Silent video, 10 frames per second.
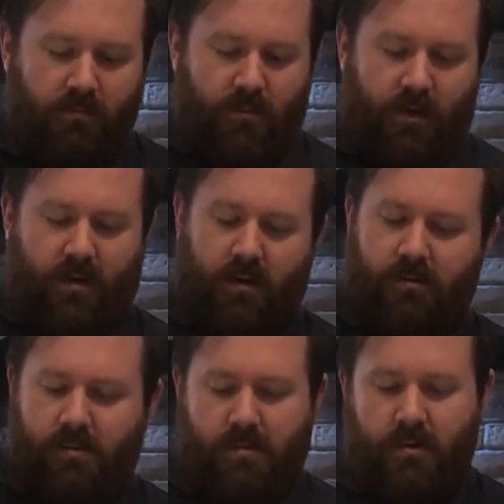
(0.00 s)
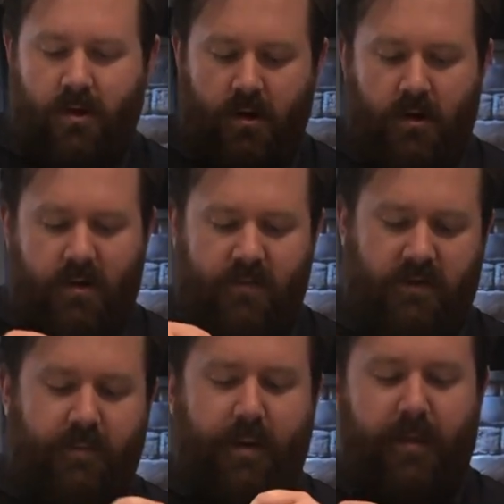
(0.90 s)
I don't know. I've seen
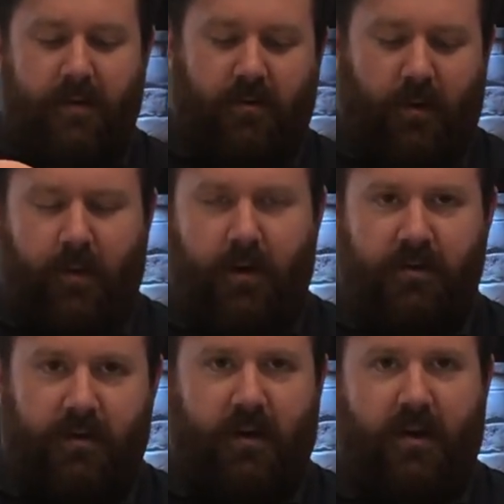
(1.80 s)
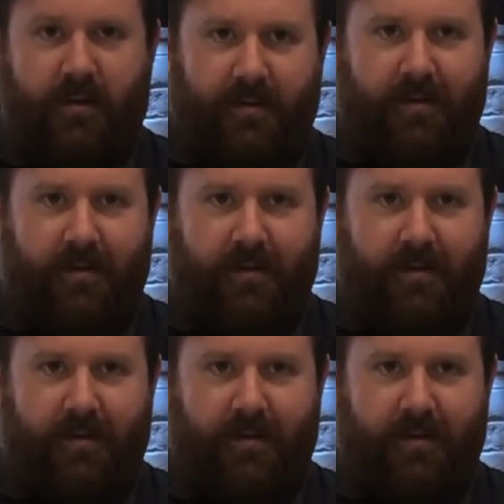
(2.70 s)
people at Domino's do it.